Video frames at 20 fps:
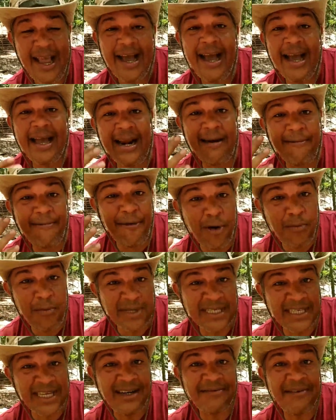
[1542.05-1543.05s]
And I found
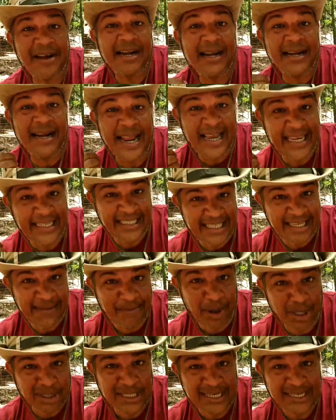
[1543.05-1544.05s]
myself a nice
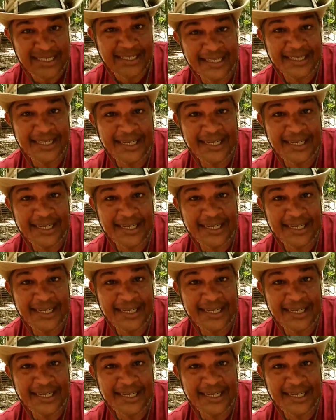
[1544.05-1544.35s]
deposit.